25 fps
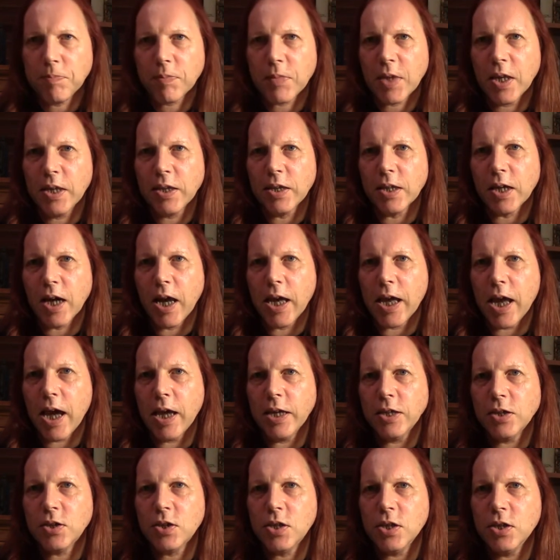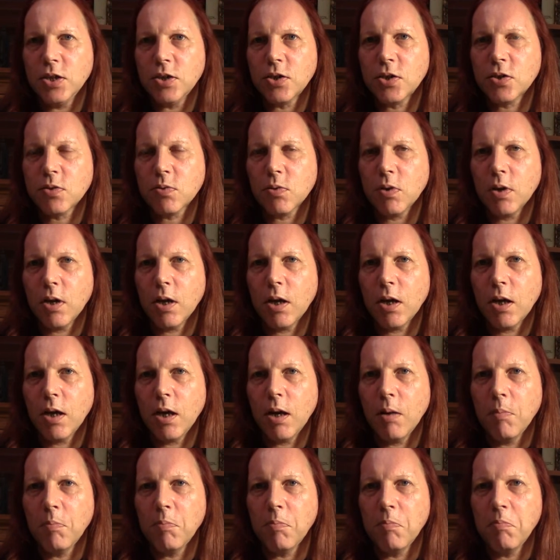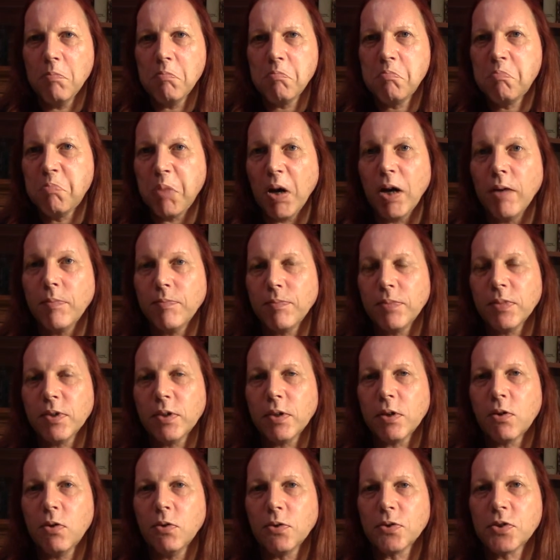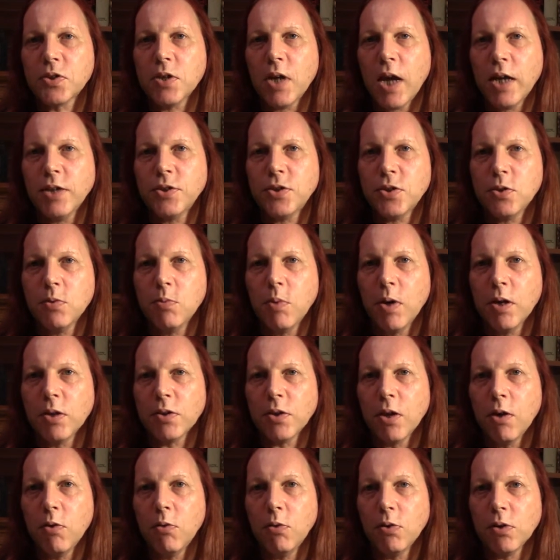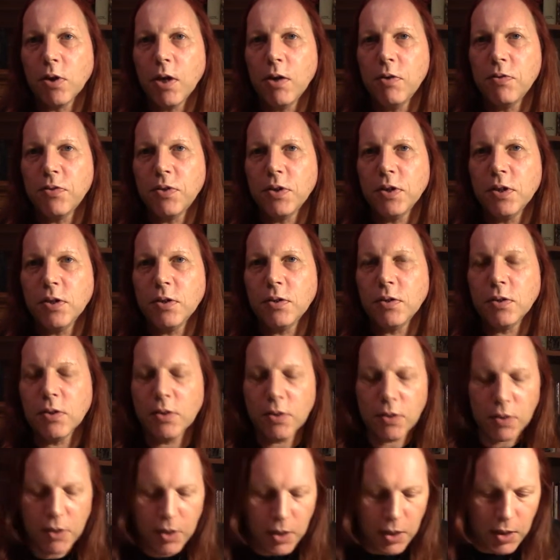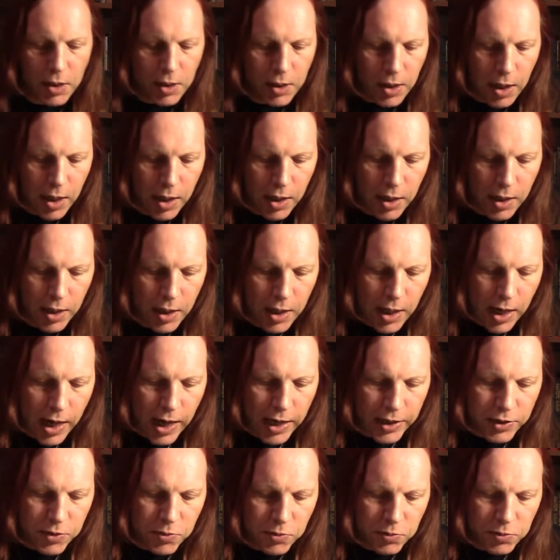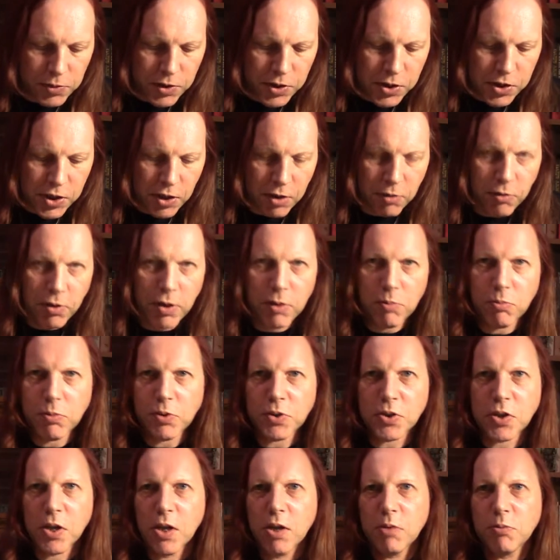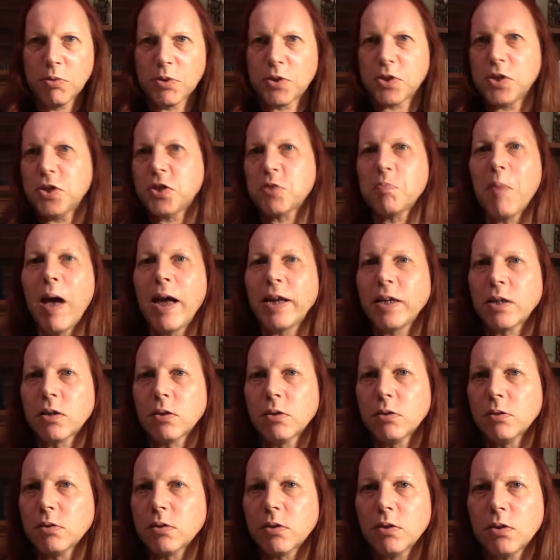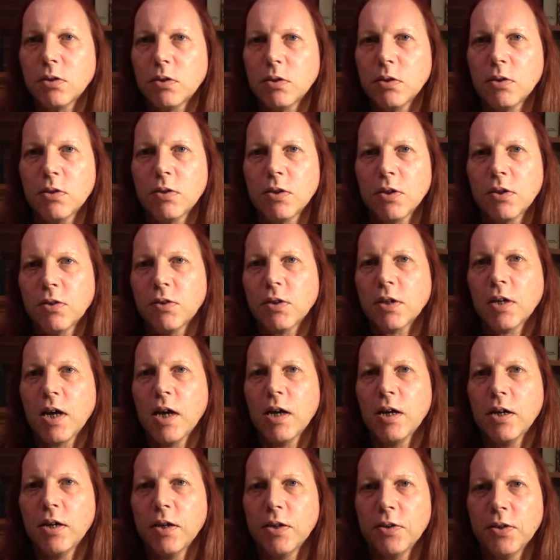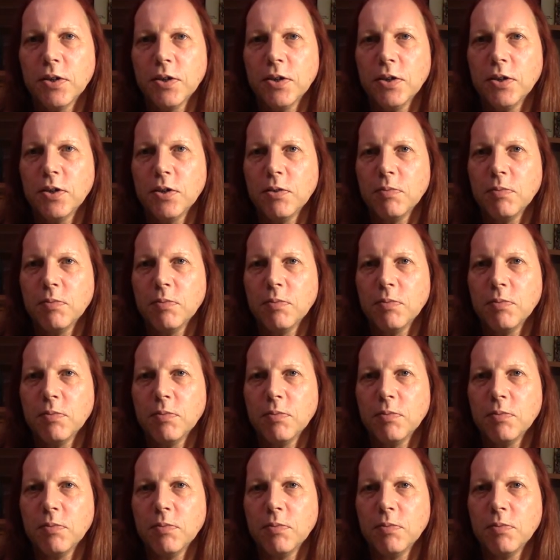late 80s, but of course, as you well know, although the actual distillery was dismantled, and the